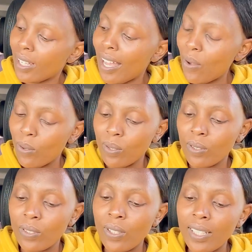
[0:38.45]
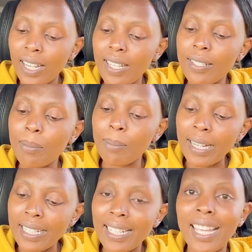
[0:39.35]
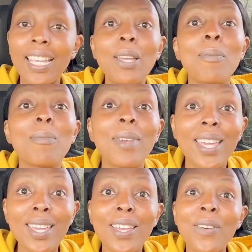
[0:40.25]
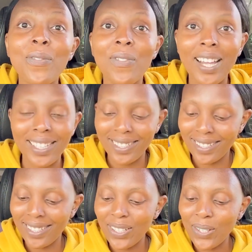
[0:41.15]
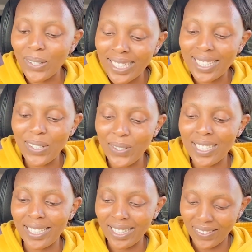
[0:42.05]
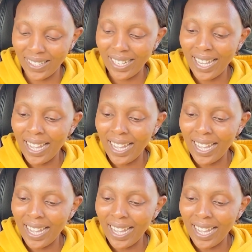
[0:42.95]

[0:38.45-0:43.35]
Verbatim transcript: oh today is monday may 1st 2023